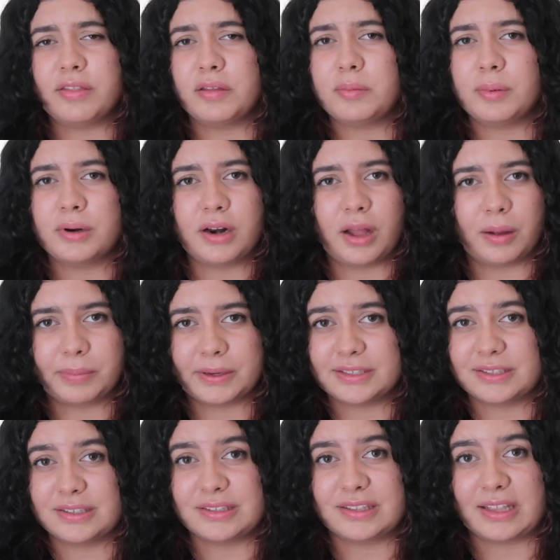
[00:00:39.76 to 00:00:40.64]
of them are not
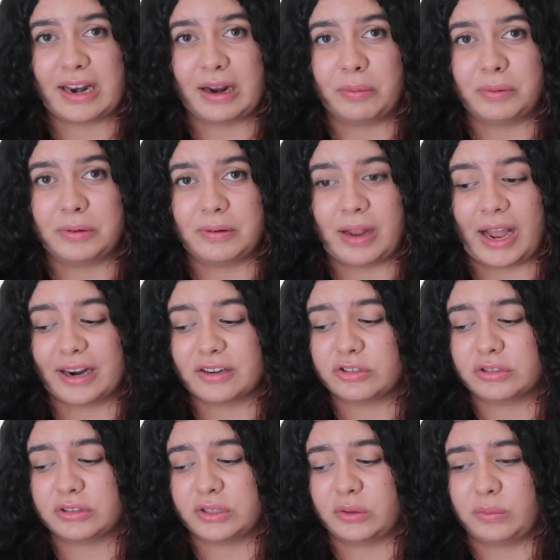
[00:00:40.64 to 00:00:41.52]
pieces that I would
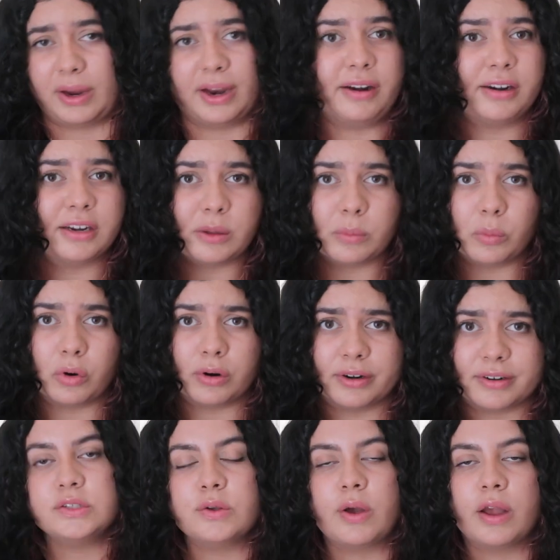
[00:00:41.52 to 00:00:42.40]
actually wear
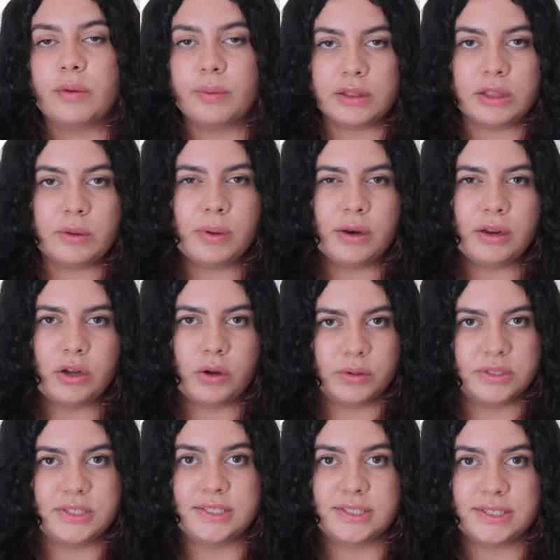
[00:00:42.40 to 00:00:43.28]
anymore. So I really want to
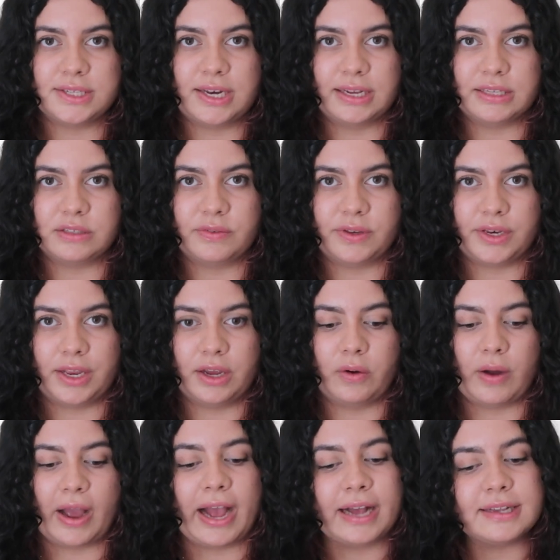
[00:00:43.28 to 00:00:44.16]
go into today's
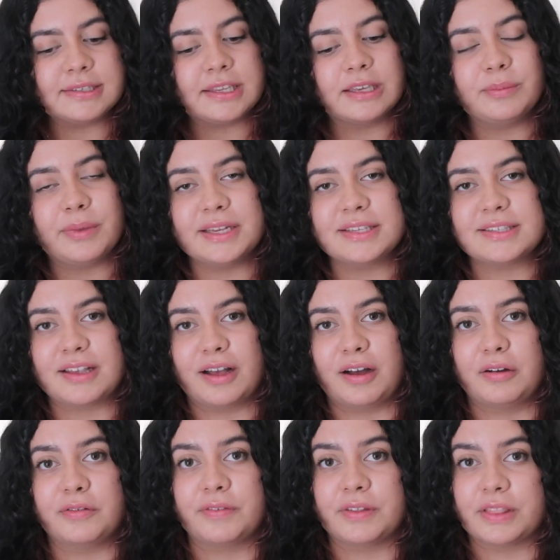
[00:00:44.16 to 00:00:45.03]
video asking
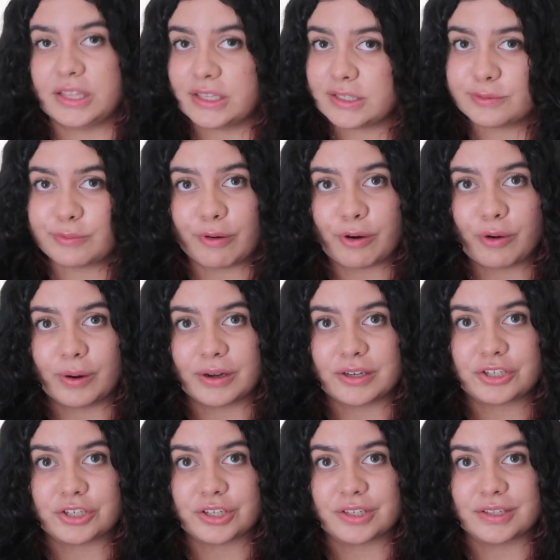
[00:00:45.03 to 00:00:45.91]
myself these four
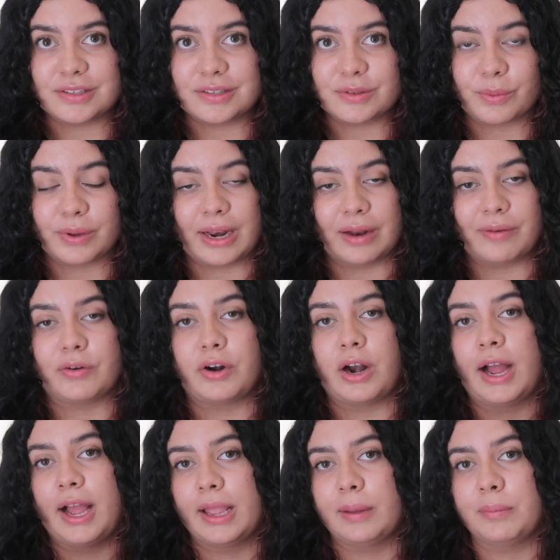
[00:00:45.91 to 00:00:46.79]
questions
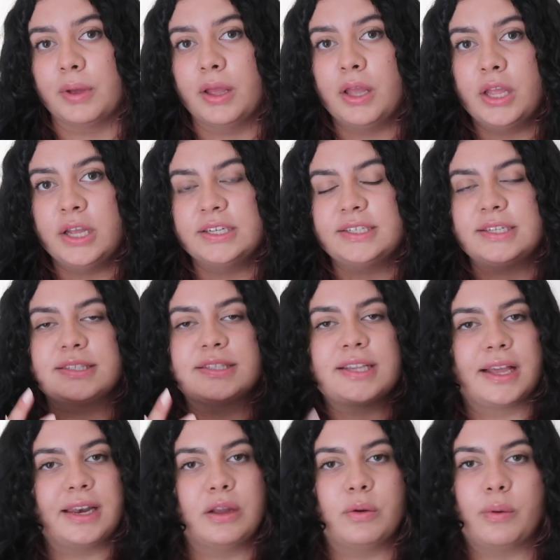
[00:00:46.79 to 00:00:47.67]
whenever I'm
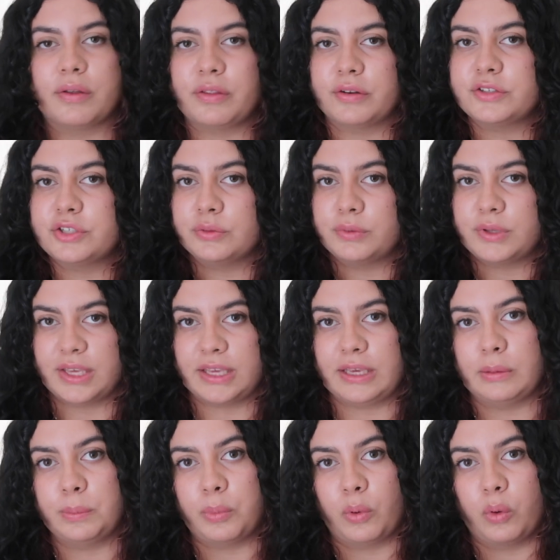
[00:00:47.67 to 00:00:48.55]
deciding whether to
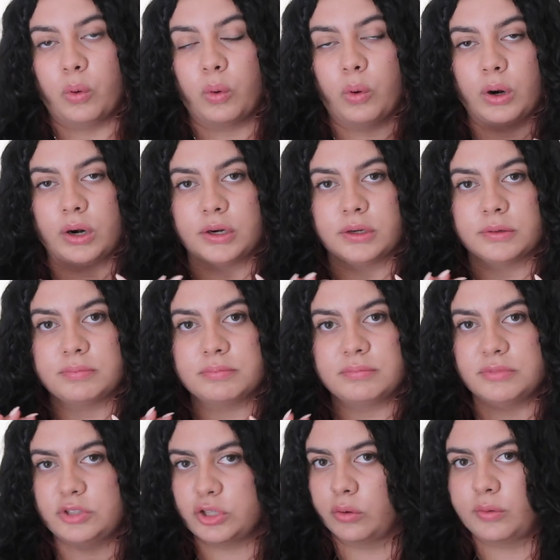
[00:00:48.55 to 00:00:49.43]
keep or
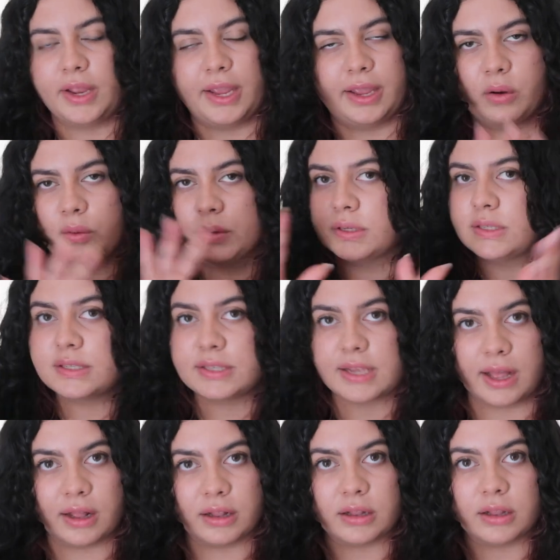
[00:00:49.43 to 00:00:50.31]
donate or
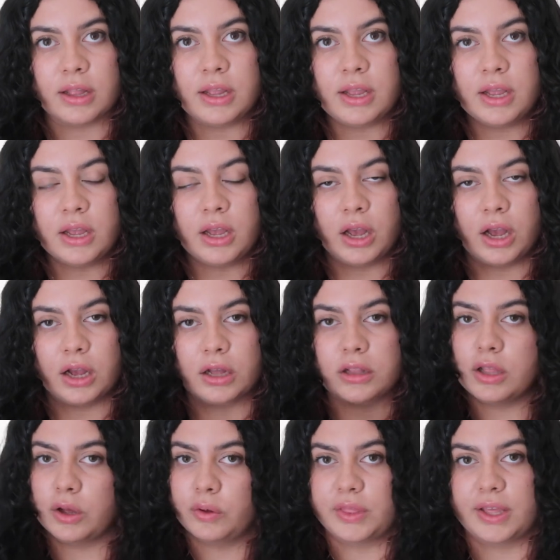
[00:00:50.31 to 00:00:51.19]
sell a
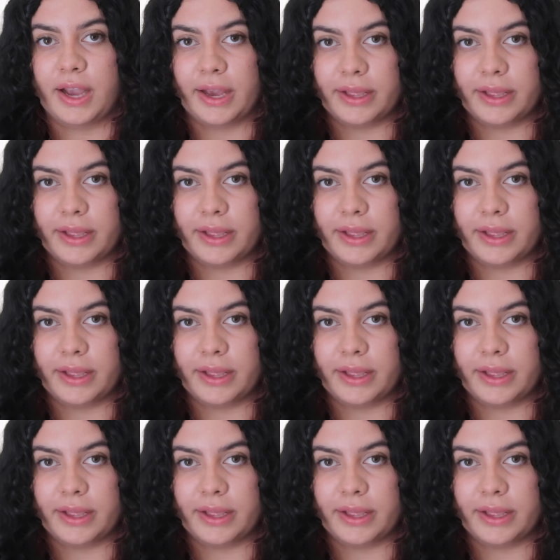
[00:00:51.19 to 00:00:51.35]
clothing